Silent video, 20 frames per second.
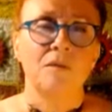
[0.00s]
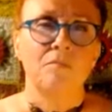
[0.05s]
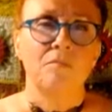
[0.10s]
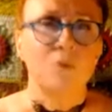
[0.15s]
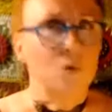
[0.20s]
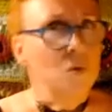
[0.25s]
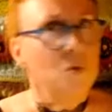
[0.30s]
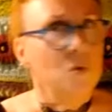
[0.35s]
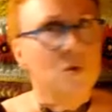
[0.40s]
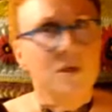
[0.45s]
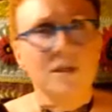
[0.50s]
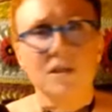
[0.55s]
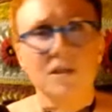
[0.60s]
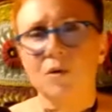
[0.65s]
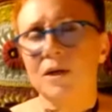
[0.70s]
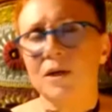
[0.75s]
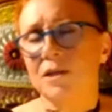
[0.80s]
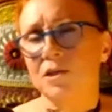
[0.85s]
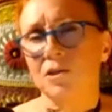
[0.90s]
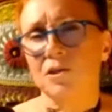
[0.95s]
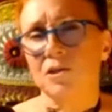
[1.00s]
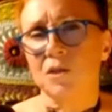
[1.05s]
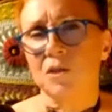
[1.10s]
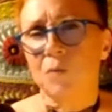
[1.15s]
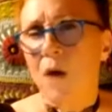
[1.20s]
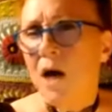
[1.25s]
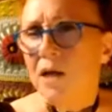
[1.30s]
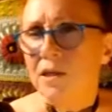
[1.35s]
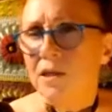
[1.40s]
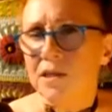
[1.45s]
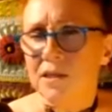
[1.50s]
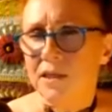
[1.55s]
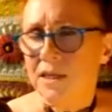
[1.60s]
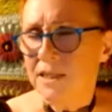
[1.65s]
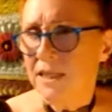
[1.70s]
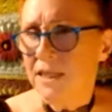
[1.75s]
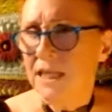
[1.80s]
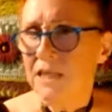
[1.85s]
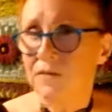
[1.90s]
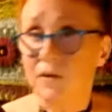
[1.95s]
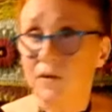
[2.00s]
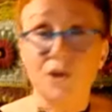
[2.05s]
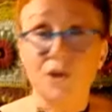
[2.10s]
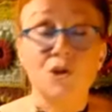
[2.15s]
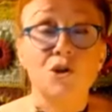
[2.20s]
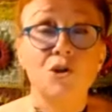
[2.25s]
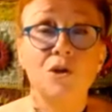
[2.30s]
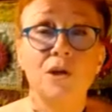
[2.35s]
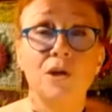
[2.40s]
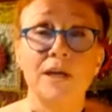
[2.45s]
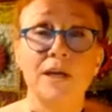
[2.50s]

but all his questions were unsuccessful in